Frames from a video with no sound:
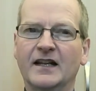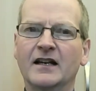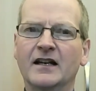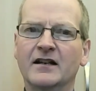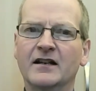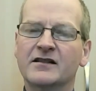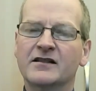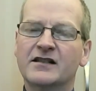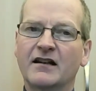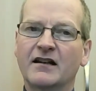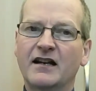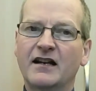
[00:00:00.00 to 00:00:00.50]

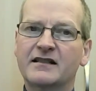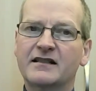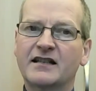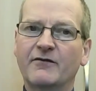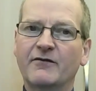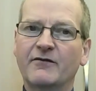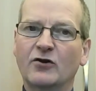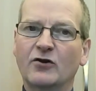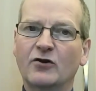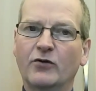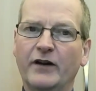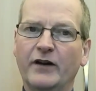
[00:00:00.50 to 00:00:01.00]
So let's have a
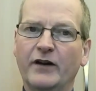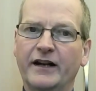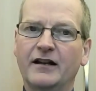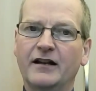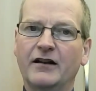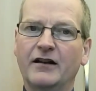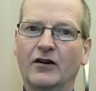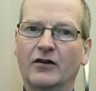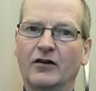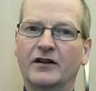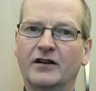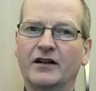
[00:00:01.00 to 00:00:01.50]
quick
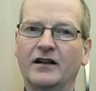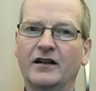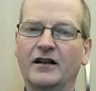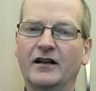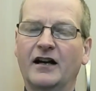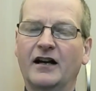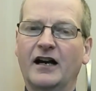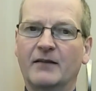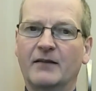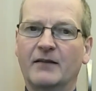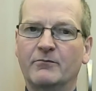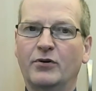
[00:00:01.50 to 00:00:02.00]
look
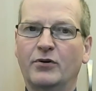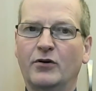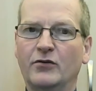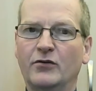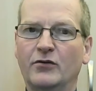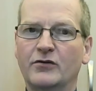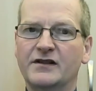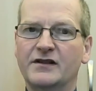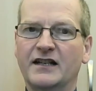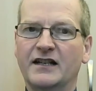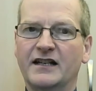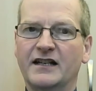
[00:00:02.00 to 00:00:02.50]
at
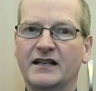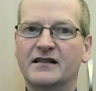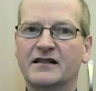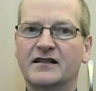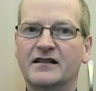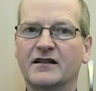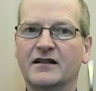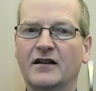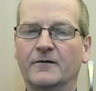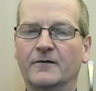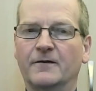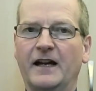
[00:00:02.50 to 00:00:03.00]
Paul's list
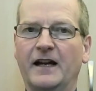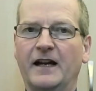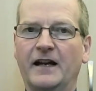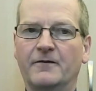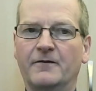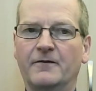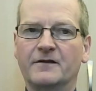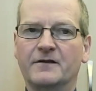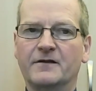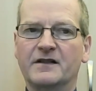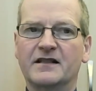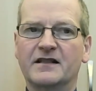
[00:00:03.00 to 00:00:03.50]
of
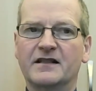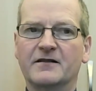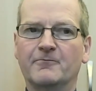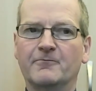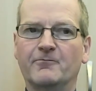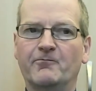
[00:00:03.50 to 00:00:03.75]
ifs.